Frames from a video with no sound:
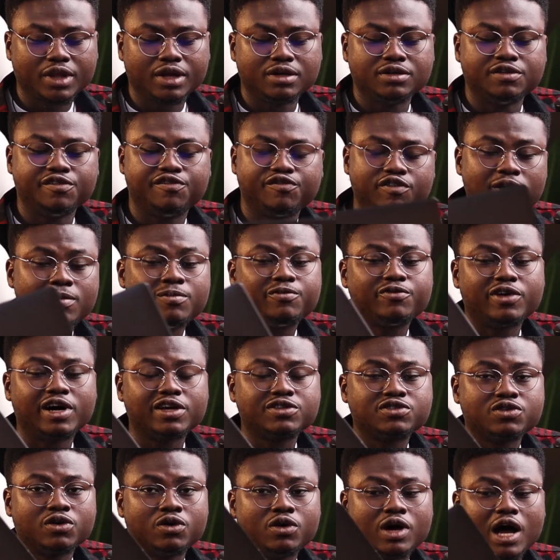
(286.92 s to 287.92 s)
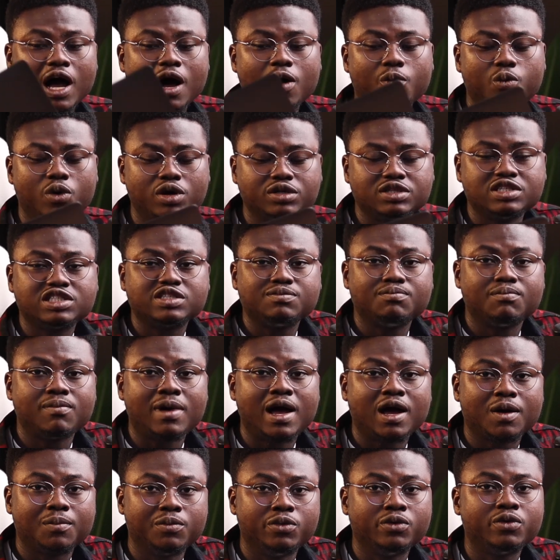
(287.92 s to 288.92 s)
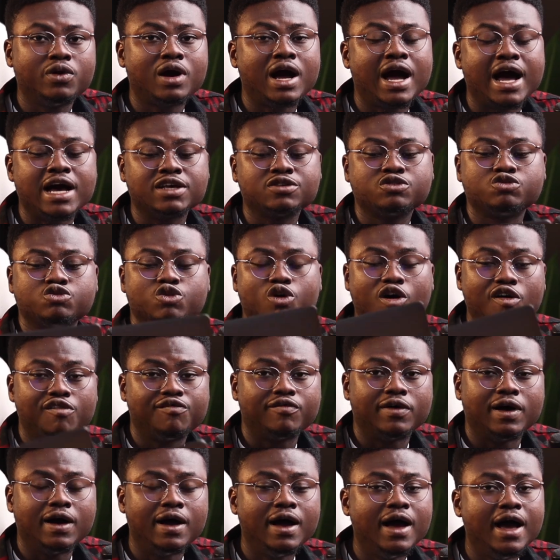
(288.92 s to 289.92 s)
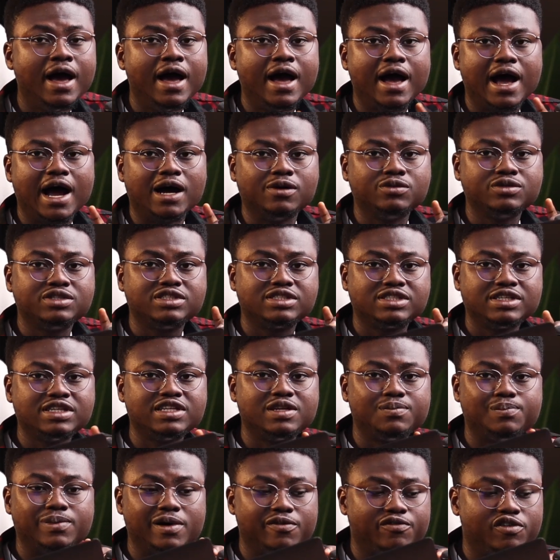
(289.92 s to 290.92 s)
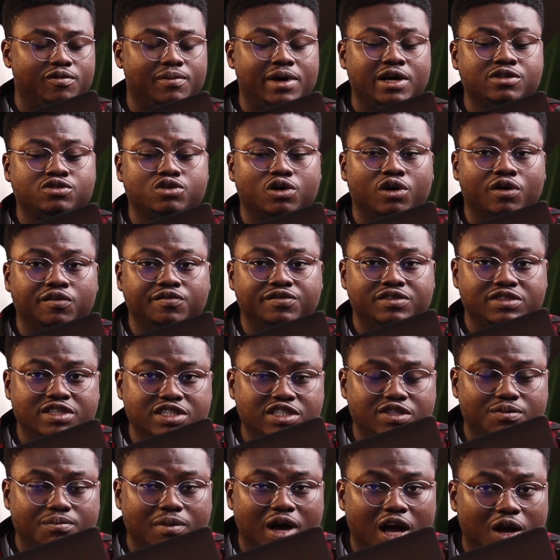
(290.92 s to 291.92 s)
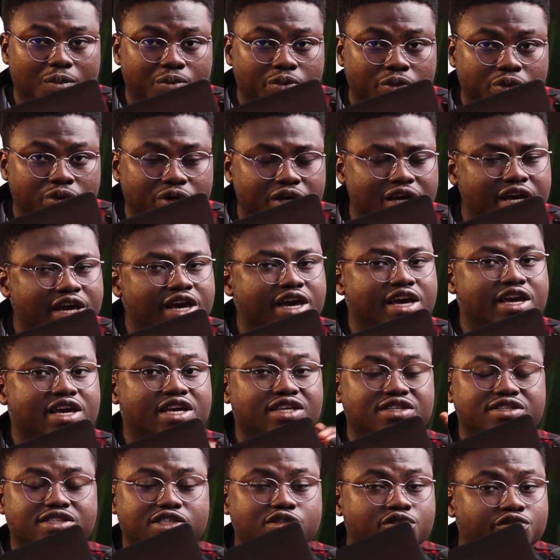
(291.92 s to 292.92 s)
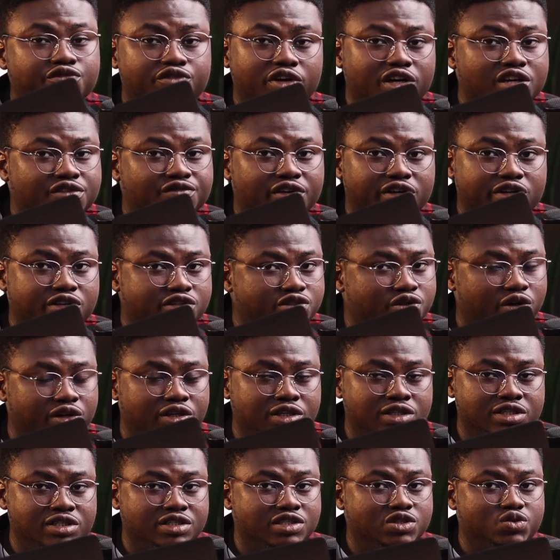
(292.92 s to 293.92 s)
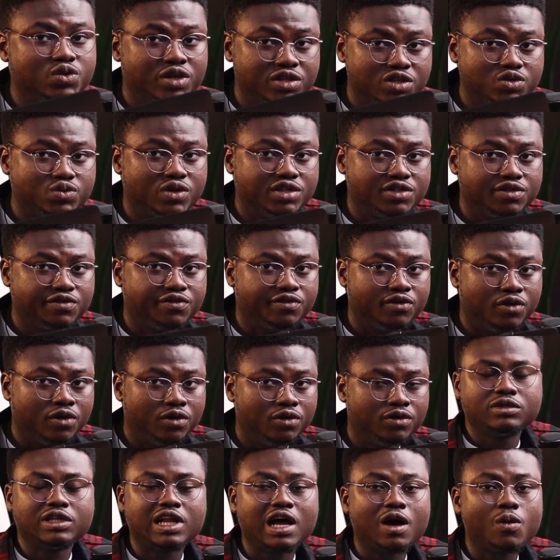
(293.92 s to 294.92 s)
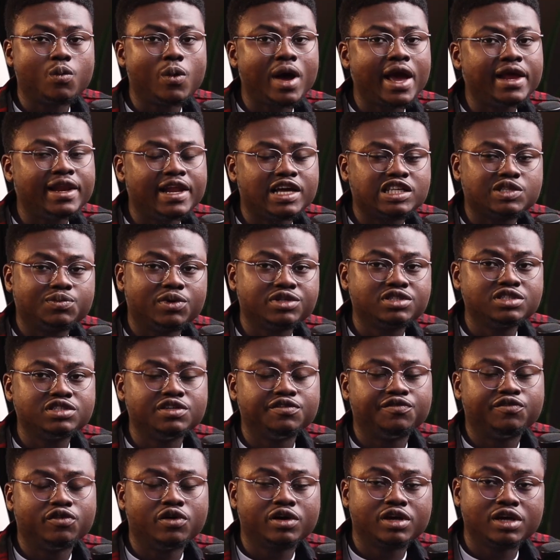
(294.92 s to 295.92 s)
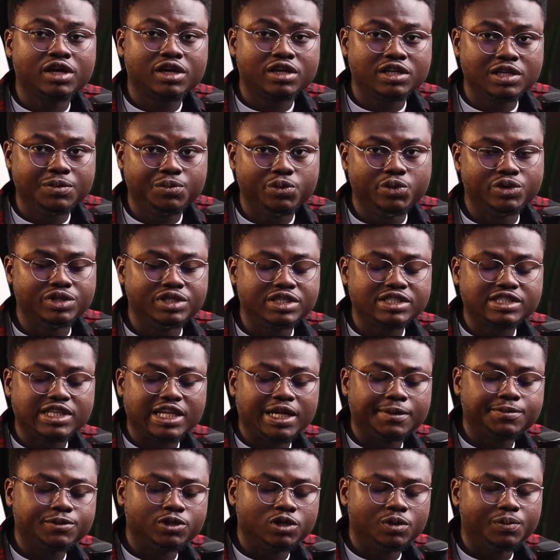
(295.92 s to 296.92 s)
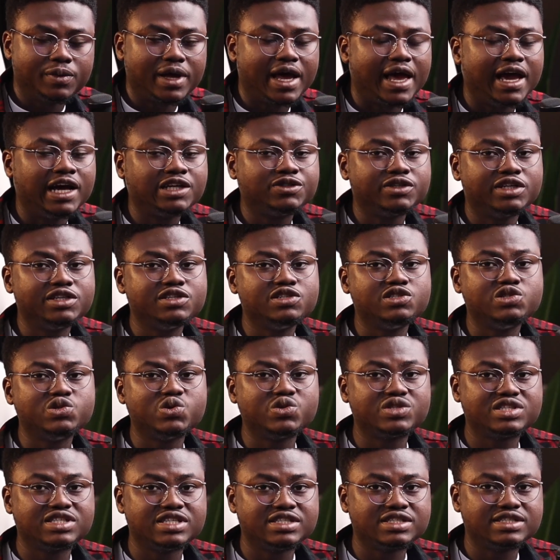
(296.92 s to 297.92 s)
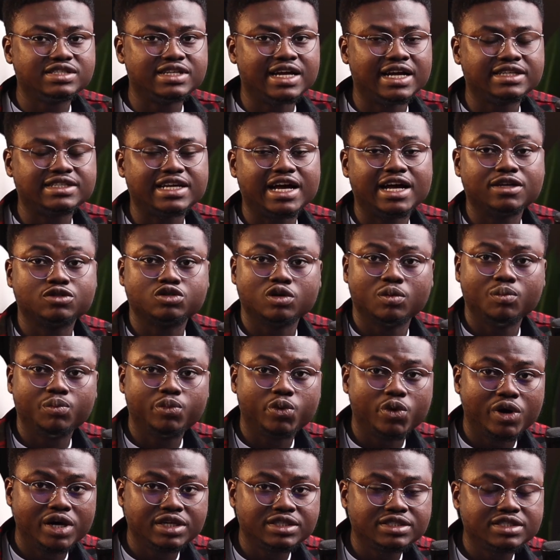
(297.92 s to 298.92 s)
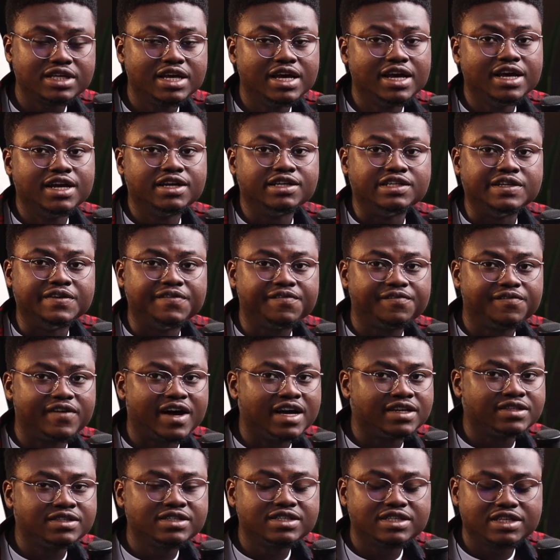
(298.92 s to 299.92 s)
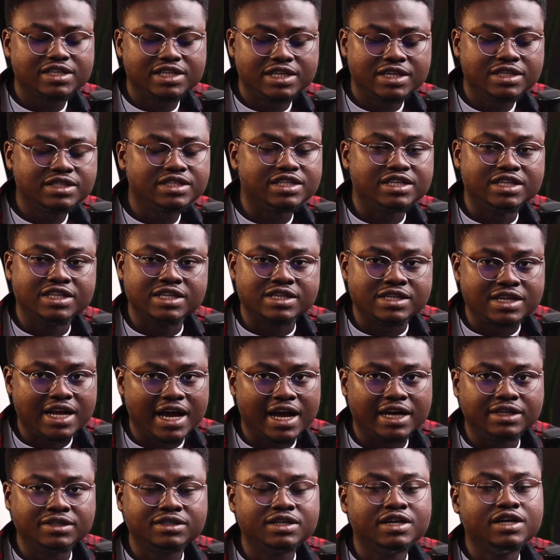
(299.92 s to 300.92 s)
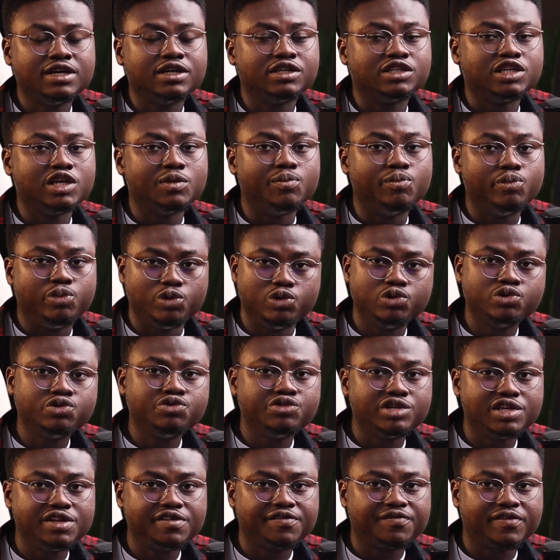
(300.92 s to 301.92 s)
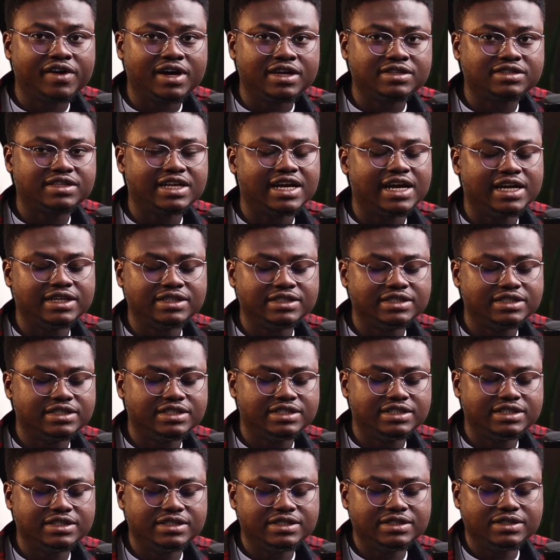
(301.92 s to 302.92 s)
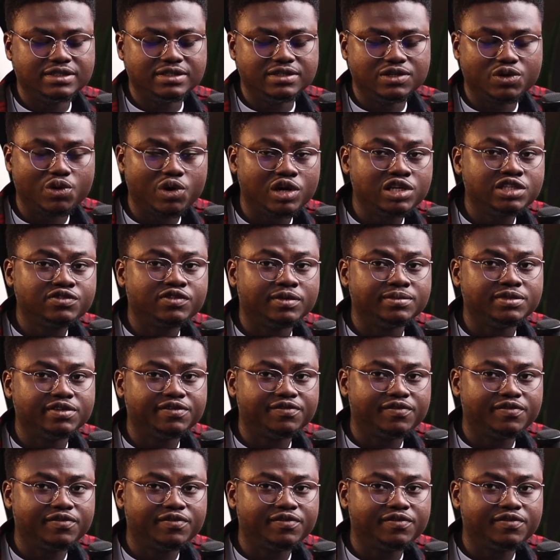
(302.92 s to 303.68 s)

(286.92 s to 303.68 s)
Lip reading: the form factor, and what this MacBook has to offer, I would say the performance of this MacBook is still very solid in 2024. Now, while exporting the 4K clip with this laptop, I actually noticed that at some point the fans kicked in and they blew really fast, and the noise from the